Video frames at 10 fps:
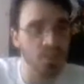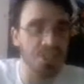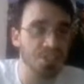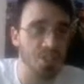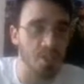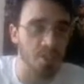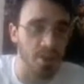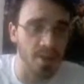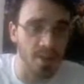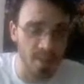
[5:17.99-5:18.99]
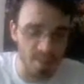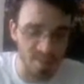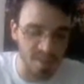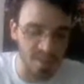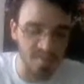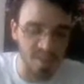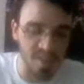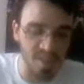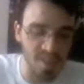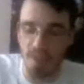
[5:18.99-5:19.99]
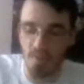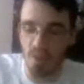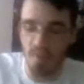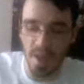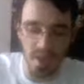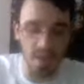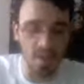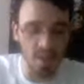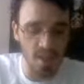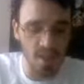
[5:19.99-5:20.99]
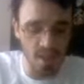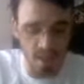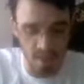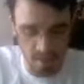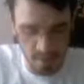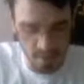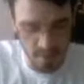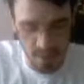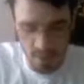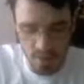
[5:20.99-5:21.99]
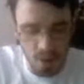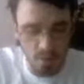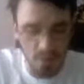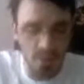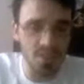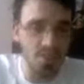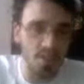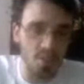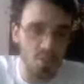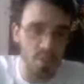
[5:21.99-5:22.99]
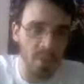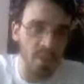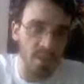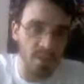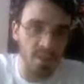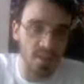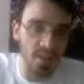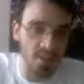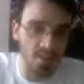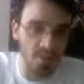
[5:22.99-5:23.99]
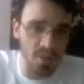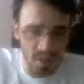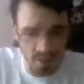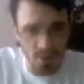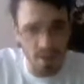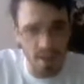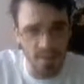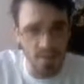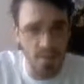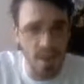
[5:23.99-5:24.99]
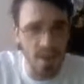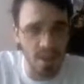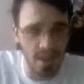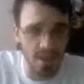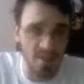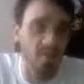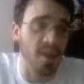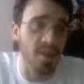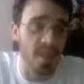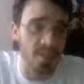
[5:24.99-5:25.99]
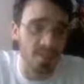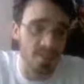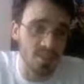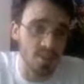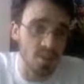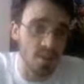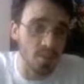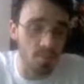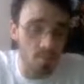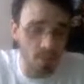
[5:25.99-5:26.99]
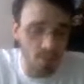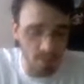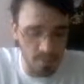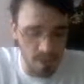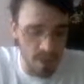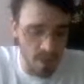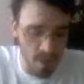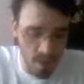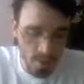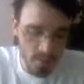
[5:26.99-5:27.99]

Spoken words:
You just straight blow anything up unless if they have to pay more mana, and no one wants to pay more mana to kill a sliver because you have to pay enough mana as it is to try to board wipe me.